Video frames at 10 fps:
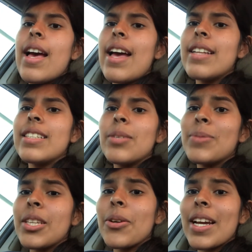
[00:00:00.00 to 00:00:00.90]
And
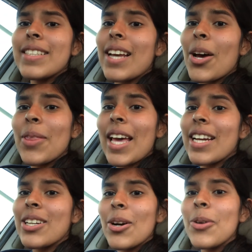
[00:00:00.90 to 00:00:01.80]
update you guys how
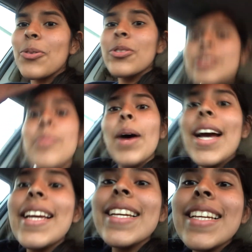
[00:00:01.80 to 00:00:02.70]
that goes.
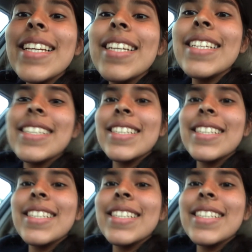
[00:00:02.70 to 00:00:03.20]
Bye.